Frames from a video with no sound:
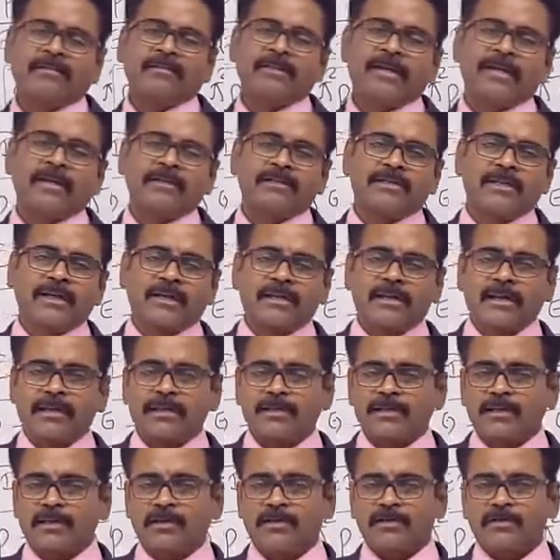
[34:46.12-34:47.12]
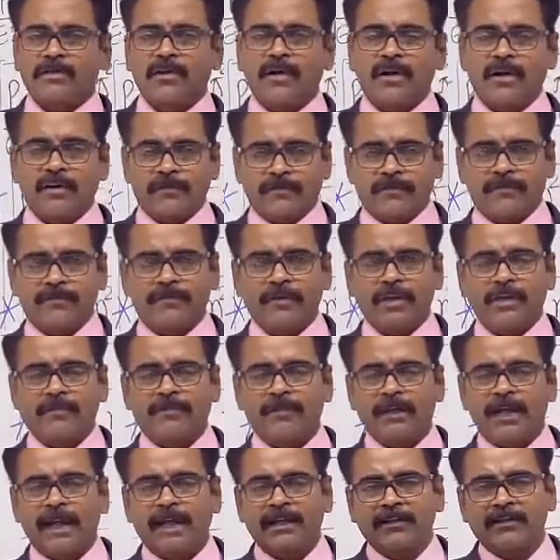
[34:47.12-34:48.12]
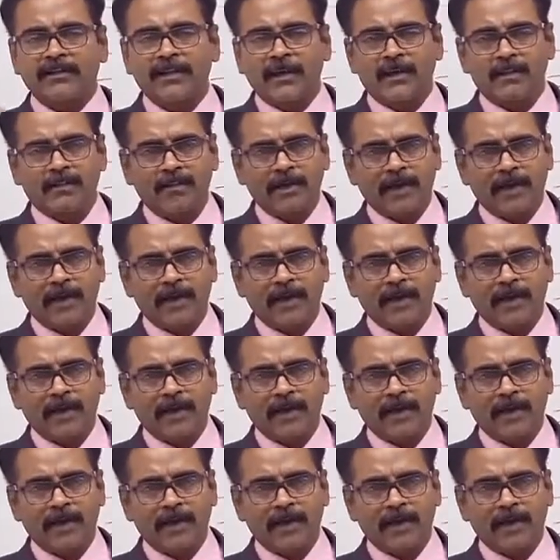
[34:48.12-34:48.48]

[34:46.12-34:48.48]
is decreased to half, if length of